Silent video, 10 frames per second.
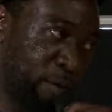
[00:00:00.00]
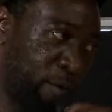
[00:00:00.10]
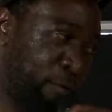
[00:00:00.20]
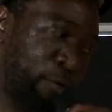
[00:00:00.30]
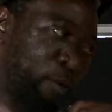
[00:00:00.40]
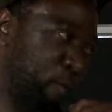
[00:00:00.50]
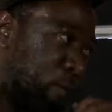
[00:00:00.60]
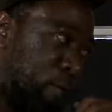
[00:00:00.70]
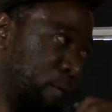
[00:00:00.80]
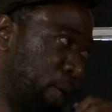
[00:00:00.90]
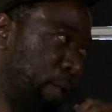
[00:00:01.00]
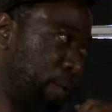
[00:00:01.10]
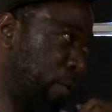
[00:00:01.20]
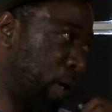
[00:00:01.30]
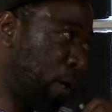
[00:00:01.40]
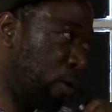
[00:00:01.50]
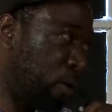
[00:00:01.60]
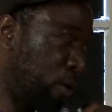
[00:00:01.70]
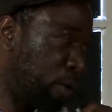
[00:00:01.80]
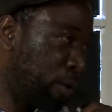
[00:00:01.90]
for I don't know how
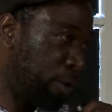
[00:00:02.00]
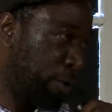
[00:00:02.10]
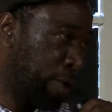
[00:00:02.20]
long.